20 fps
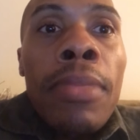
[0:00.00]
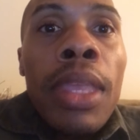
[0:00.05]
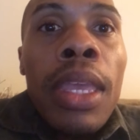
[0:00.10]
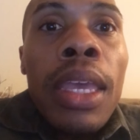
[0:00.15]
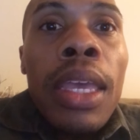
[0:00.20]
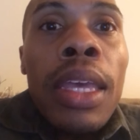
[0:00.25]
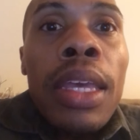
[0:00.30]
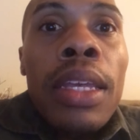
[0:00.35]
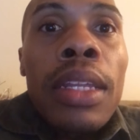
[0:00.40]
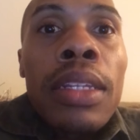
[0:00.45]

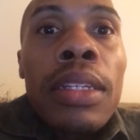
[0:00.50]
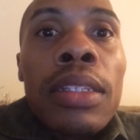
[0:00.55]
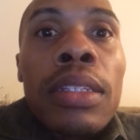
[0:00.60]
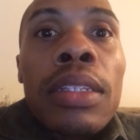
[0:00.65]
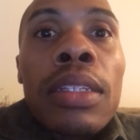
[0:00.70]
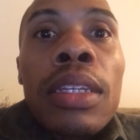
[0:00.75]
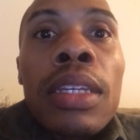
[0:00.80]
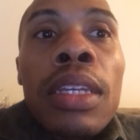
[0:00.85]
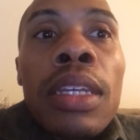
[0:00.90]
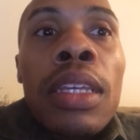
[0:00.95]

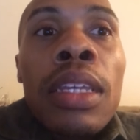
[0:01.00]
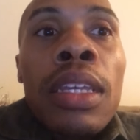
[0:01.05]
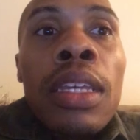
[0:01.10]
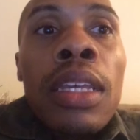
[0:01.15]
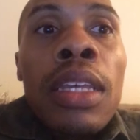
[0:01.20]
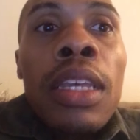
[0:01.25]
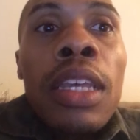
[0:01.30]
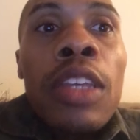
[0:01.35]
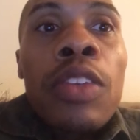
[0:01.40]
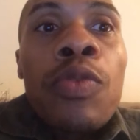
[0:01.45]
And
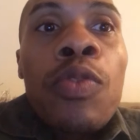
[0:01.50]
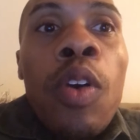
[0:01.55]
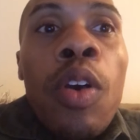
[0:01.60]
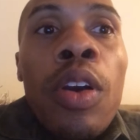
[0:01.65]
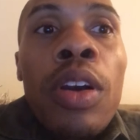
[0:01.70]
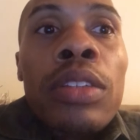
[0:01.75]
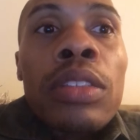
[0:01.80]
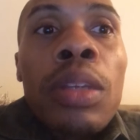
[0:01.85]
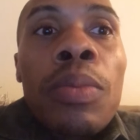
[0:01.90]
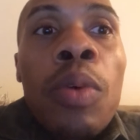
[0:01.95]
as
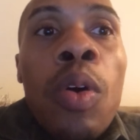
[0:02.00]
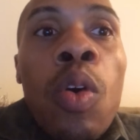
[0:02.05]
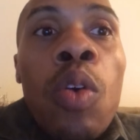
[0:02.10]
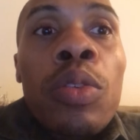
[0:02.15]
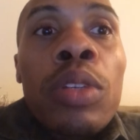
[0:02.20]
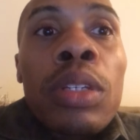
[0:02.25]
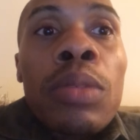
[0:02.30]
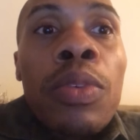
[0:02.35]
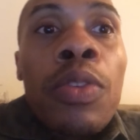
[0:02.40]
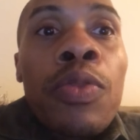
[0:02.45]
far as
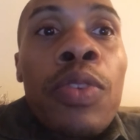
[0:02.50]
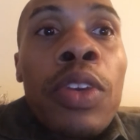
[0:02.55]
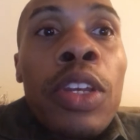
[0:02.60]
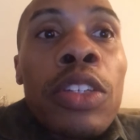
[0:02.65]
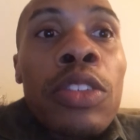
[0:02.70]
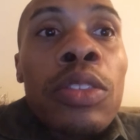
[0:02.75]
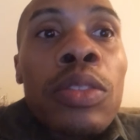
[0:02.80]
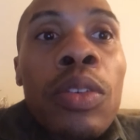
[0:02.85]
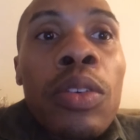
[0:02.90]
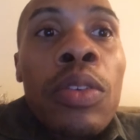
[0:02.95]
upholding
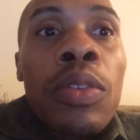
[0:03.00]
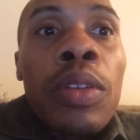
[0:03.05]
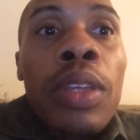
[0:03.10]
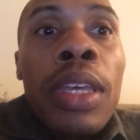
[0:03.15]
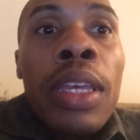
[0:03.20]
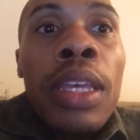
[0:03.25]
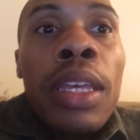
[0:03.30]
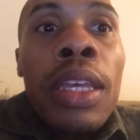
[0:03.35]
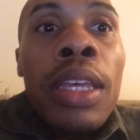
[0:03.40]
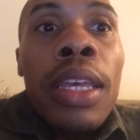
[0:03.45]
professional
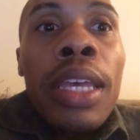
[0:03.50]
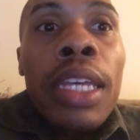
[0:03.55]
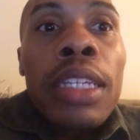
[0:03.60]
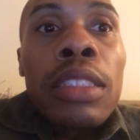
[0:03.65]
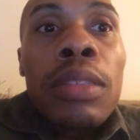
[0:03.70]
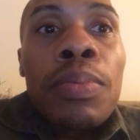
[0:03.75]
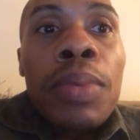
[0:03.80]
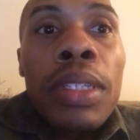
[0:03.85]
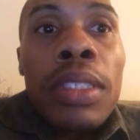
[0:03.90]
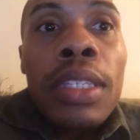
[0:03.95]

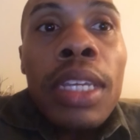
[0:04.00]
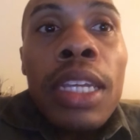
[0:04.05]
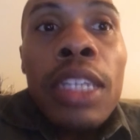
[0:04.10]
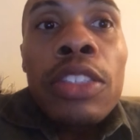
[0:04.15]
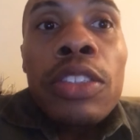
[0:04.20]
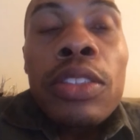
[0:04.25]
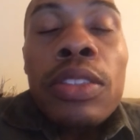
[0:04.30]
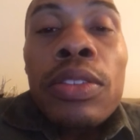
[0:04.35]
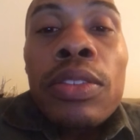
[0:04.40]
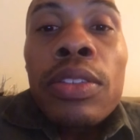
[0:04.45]

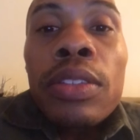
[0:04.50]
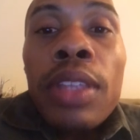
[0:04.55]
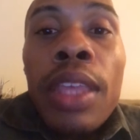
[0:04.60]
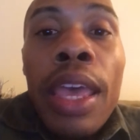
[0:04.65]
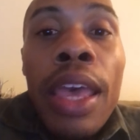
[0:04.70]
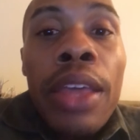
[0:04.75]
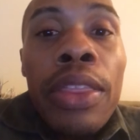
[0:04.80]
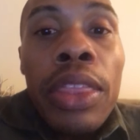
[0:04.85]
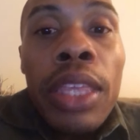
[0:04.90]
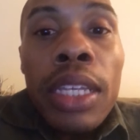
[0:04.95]
expectations and
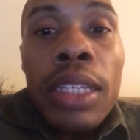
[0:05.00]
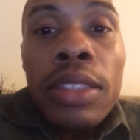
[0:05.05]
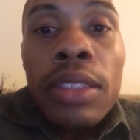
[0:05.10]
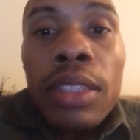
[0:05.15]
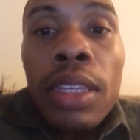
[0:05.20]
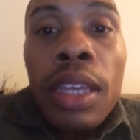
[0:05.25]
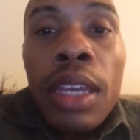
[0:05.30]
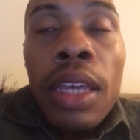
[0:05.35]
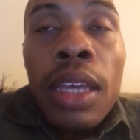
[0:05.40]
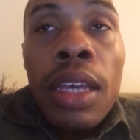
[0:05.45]
ethics,
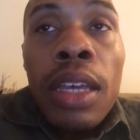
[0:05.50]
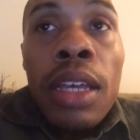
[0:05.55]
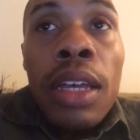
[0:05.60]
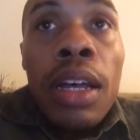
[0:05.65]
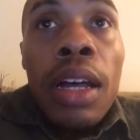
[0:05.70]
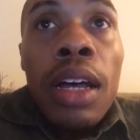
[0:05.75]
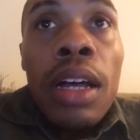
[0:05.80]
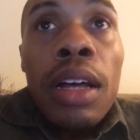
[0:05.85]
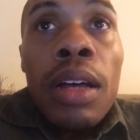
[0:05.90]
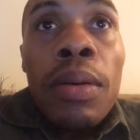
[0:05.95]

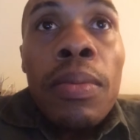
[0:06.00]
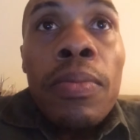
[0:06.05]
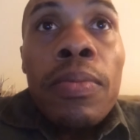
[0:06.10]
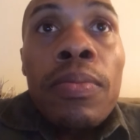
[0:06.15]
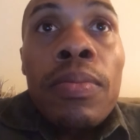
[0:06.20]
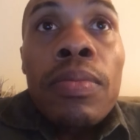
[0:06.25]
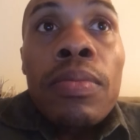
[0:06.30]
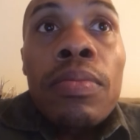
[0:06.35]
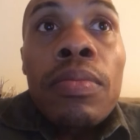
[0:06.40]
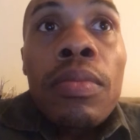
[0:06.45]

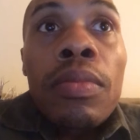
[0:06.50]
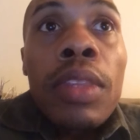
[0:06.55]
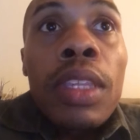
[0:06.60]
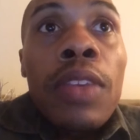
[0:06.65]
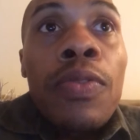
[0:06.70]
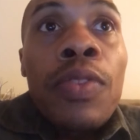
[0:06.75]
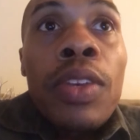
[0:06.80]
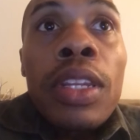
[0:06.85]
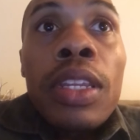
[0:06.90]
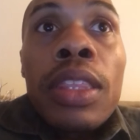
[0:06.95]

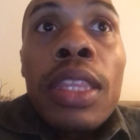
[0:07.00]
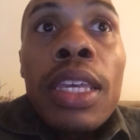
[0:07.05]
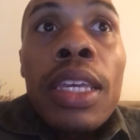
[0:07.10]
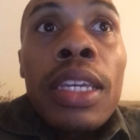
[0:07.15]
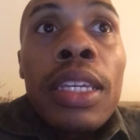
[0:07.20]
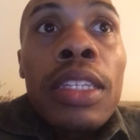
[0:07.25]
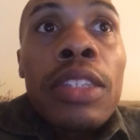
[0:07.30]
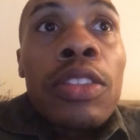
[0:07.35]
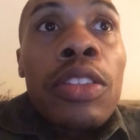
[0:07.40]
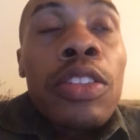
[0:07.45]
if
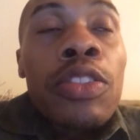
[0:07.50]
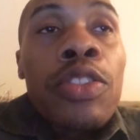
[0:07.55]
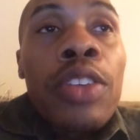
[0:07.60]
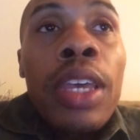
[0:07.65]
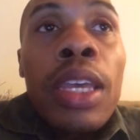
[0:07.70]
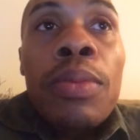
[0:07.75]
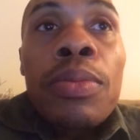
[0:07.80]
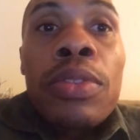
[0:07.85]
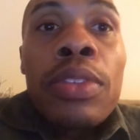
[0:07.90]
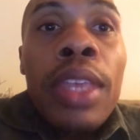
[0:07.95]
anything, it's the
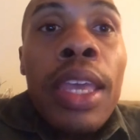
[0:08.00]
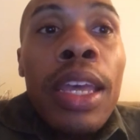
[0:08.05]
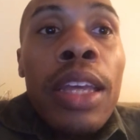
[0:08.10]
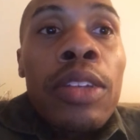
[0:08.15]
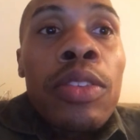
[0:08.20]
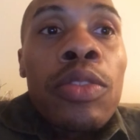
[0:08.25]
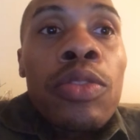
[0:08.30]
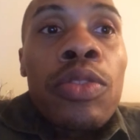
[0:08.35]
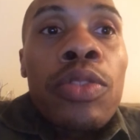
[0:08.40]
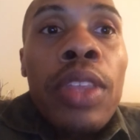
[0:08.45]
same
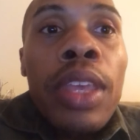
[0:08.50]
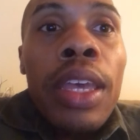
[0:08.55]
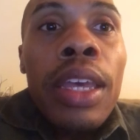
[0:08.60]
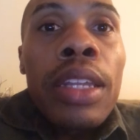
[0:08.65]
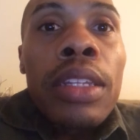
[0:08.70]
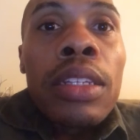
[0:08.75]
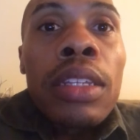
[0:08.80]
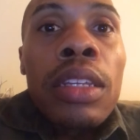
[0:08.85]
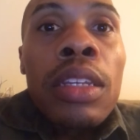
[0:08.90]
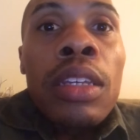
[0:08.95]
standards
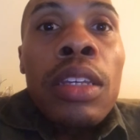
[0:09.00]
that